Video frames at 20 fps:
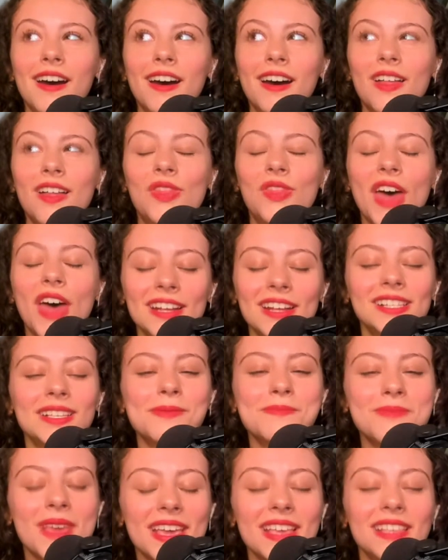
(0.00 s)
That is
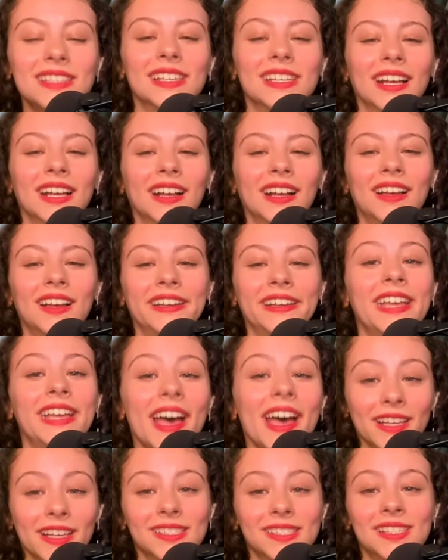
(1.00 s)
amazing.
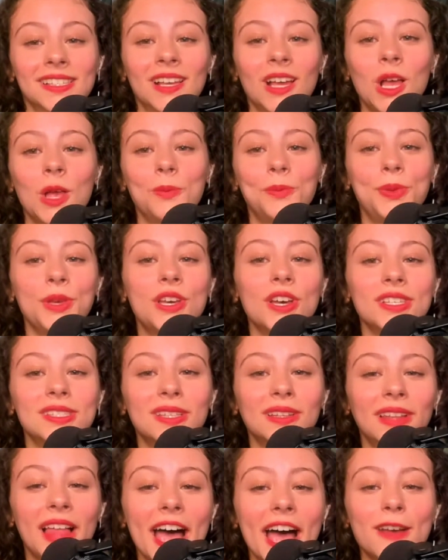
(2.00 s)
Yes, because
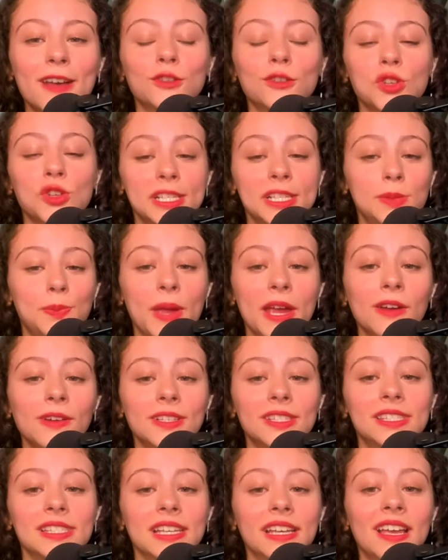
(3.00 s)
the lack of
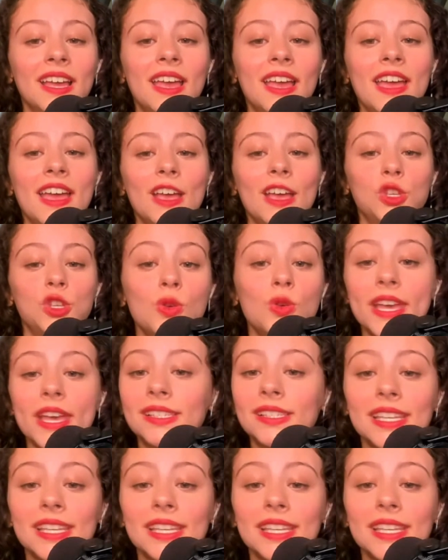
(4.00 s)
transparency, you can't see